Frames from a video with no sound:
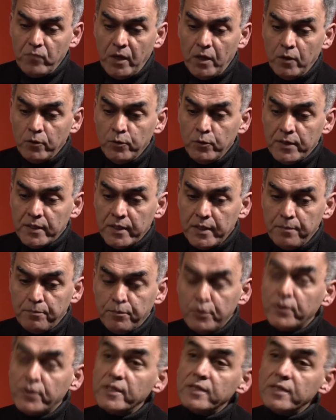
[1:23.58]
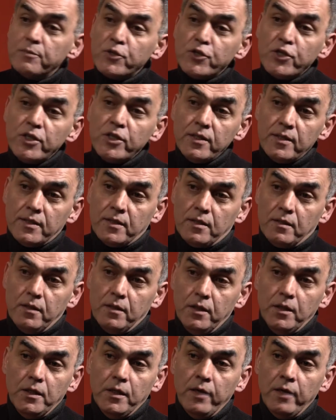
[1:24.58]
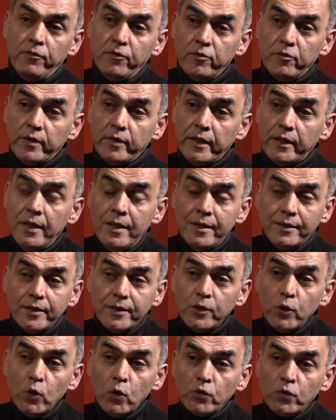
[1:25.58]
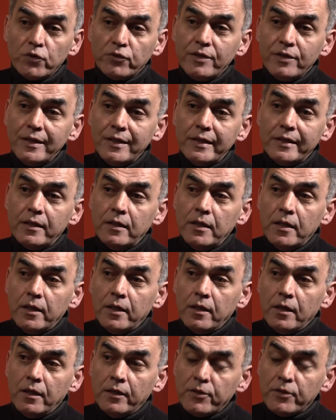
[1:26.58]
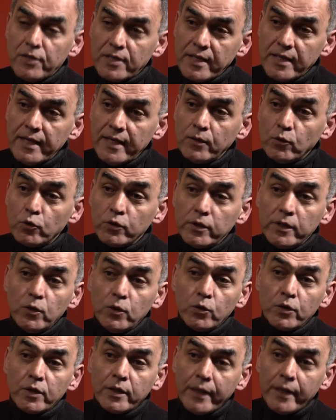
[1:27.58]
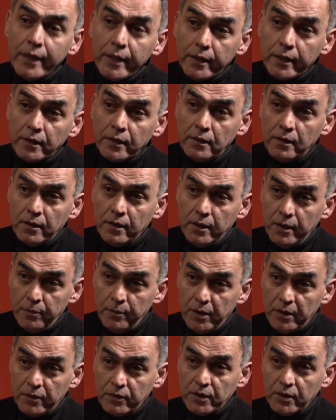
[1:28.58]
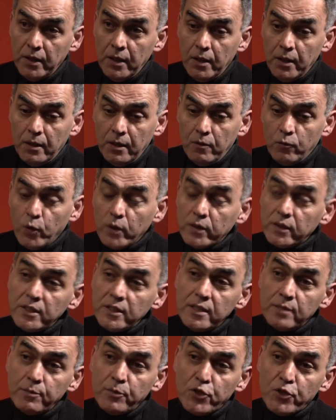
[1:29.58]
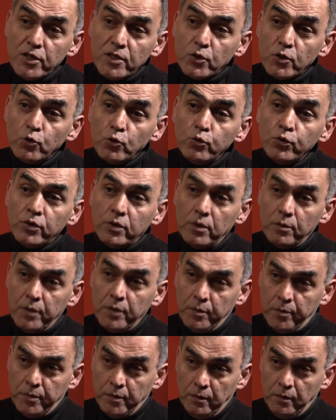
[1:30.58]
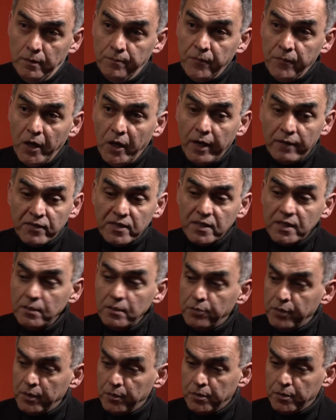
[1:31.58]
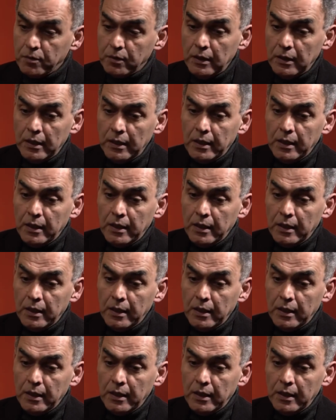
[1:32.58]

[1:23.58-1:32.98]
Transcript: how do you say put these machines everywhere they don't really understand or they don't care about what these machines do to the people i have seen people